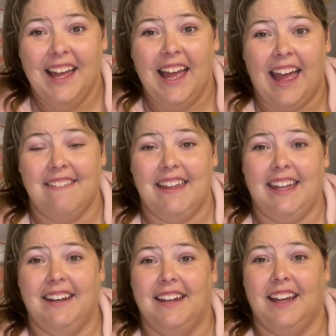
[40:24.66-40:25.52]
and
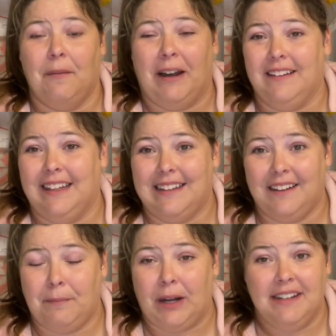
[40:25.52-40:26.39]
then apparently it's out
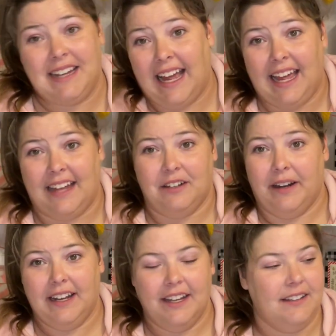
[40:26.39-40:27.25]
of print. I had no
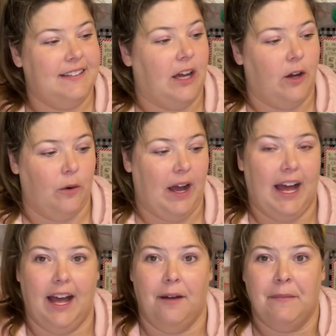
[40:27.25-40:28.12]
idea. So
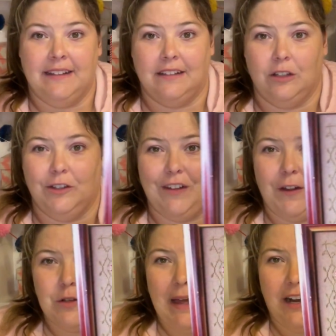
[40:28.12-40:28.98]
um, it's a loose
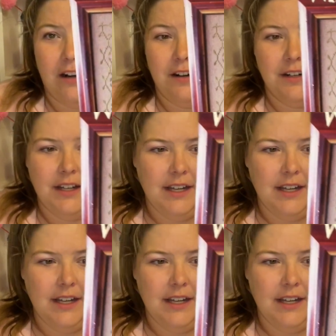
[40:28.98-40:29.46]
feathers pattern.